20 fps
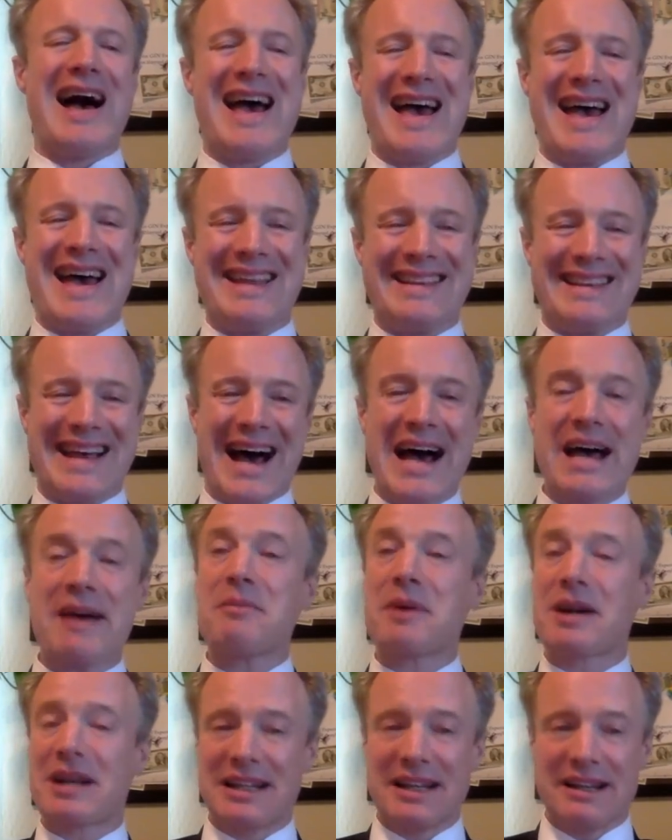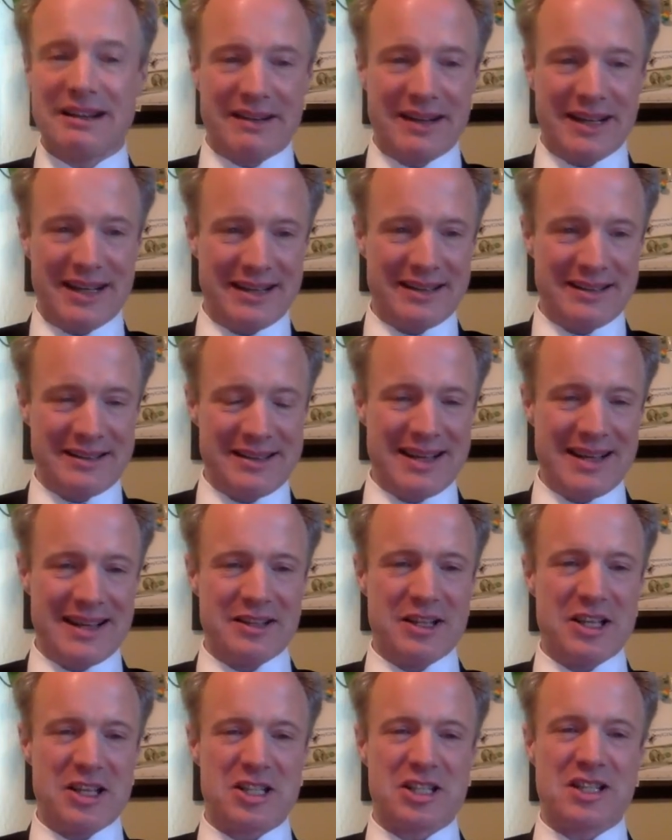And I am clearing
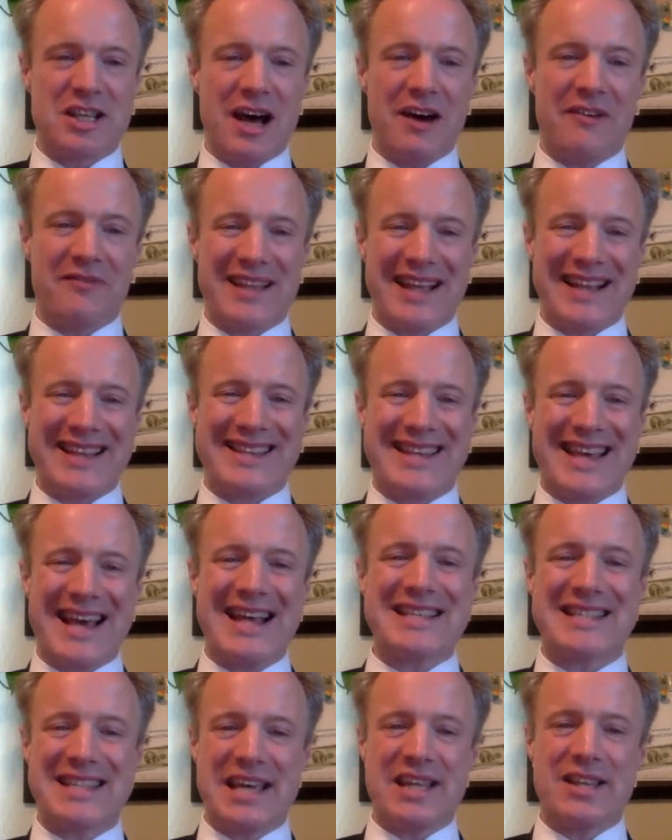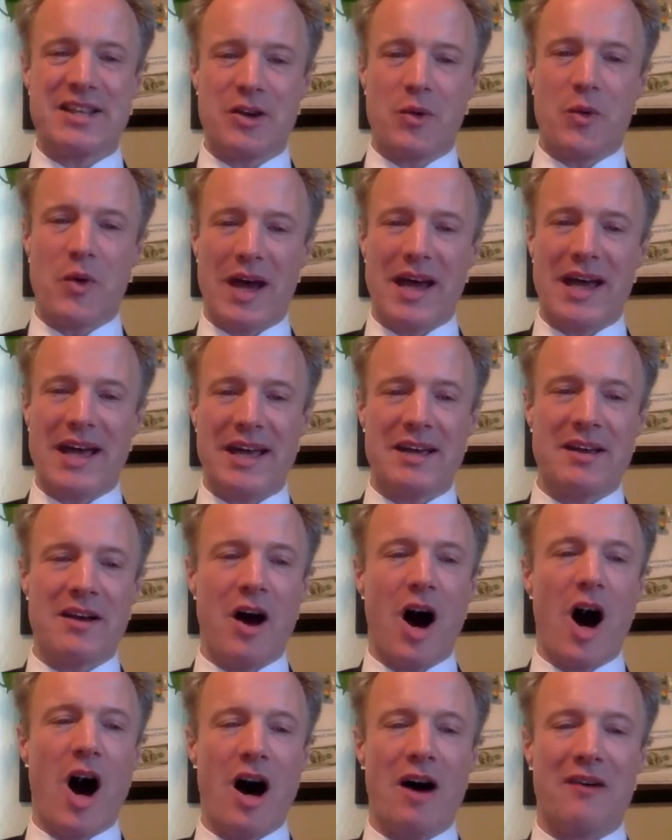the stuff that gets in the way
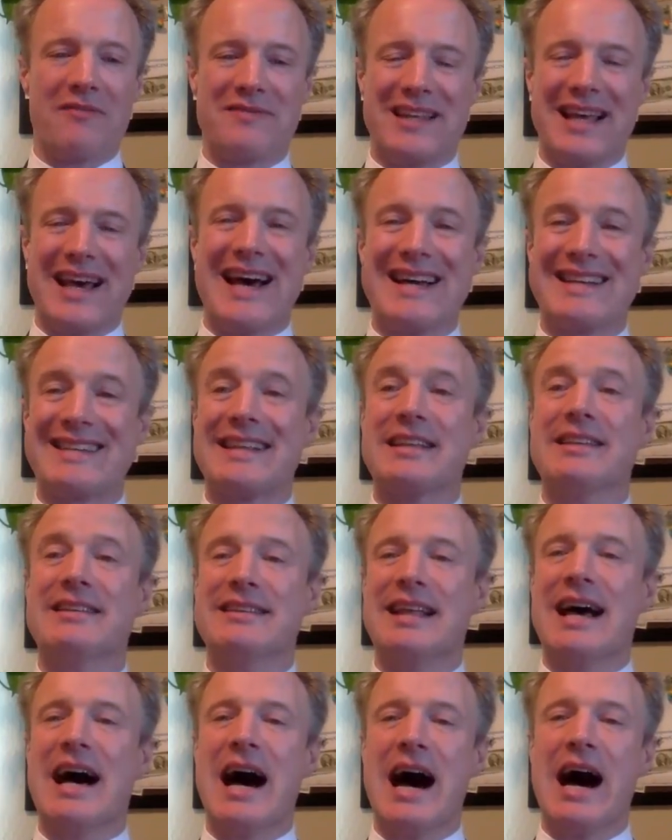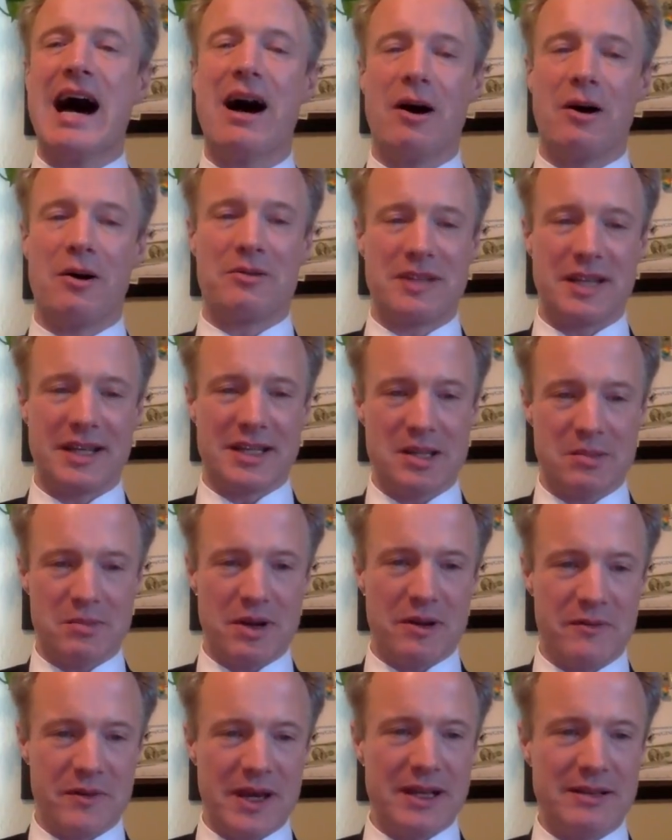of that now. Take a deep
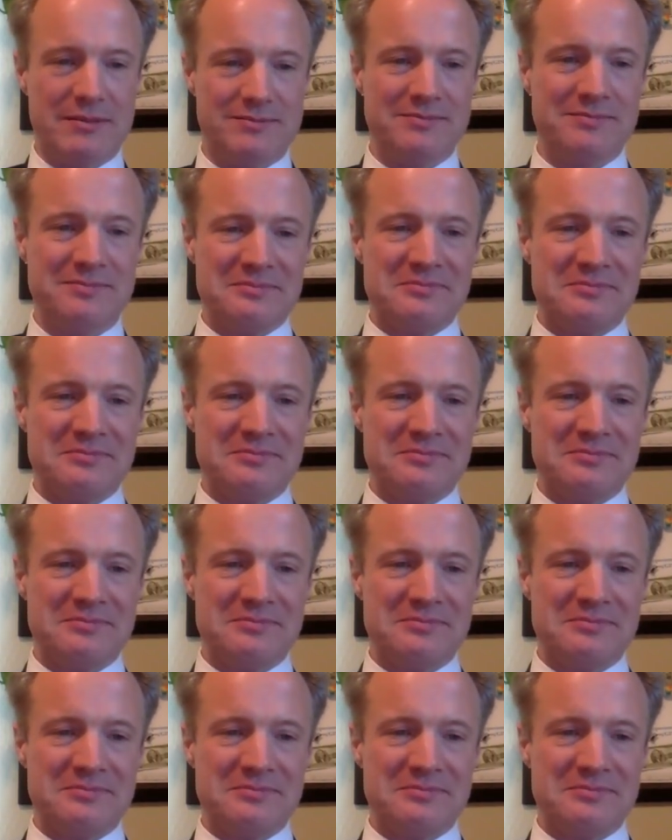breath in.